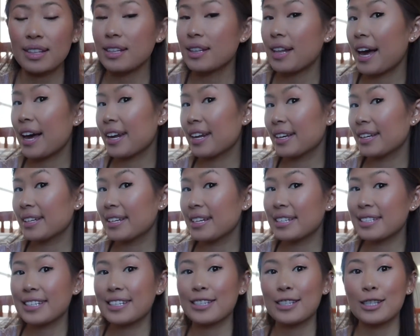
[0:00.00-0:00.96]
The lighting
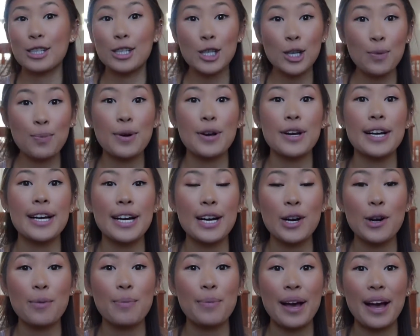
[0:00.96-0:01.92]
isn't super
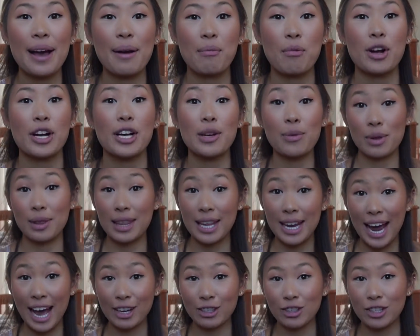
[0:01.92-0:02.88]
here, but I'm working with the
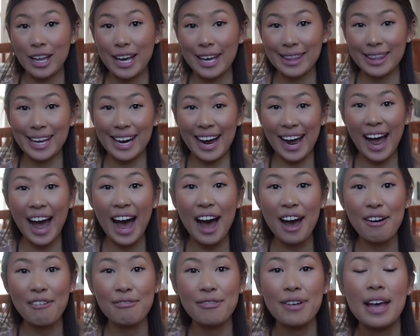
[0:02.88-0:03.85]
natural light that I
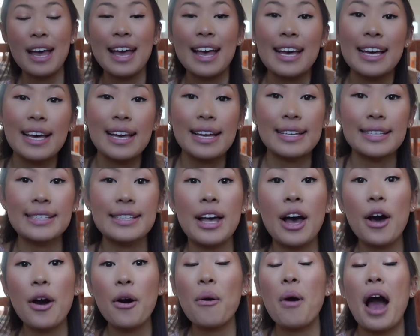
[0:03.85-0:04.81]
have.
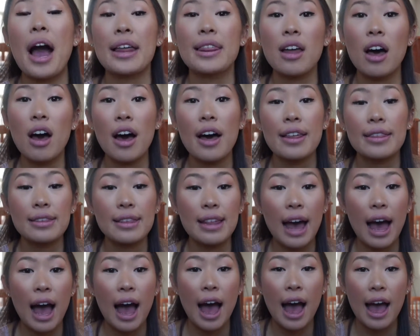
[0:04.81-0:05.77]
So I thought
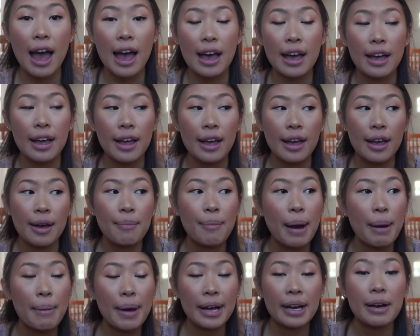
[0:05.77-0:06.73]
that
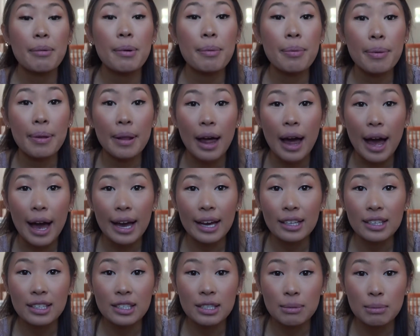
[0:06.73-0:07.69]
my makeup
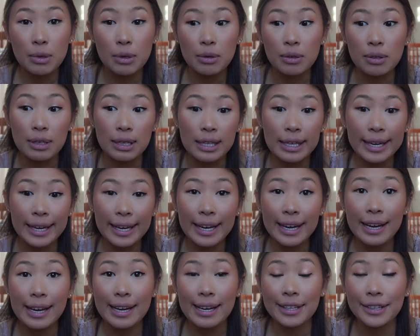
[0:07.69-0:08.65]
applied
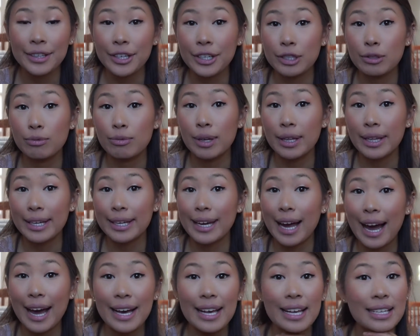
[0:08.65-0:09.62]
smoothly. It looks really
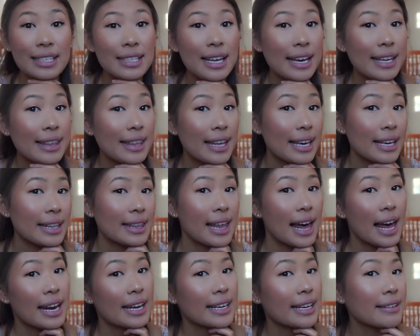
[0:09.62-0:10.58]
nice. I think
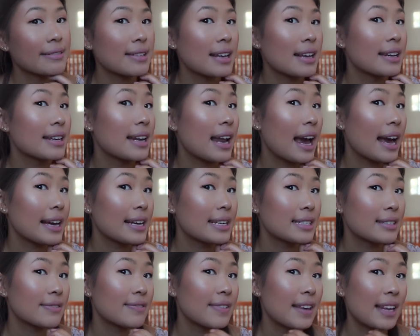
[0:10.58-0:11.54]
that it gives a
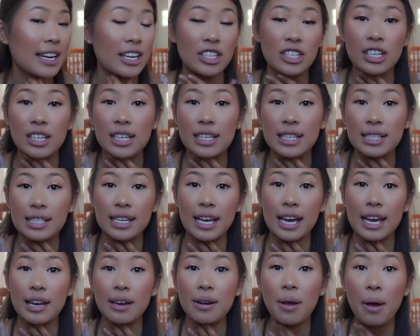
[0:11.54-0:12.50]
nice finish to the
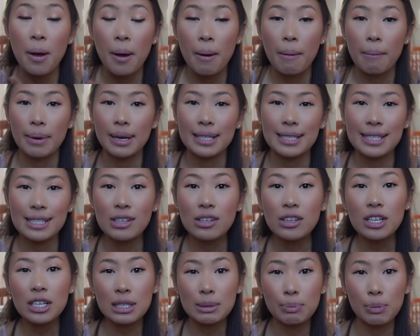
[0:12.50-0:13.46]
skin, but it still
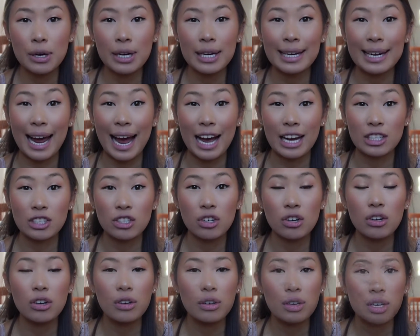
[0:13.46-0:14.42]
looks pretty
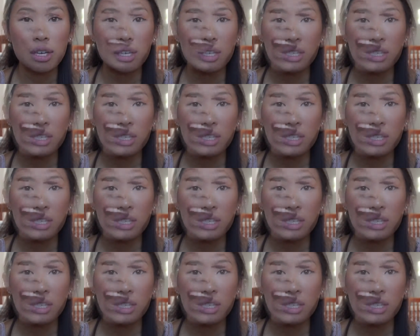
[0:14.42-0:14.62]
natural.